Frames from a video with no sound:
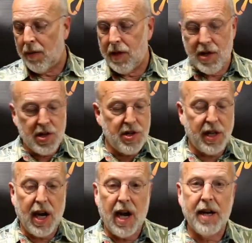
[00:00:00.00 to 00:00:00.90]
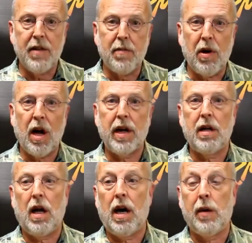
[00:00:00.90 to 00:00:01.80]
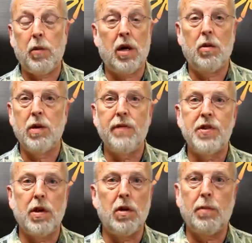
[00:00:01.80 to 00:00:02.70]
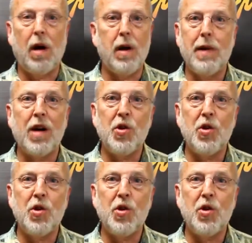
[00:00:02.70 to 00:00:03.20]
this is the kind of product line. Well, we've sold probably about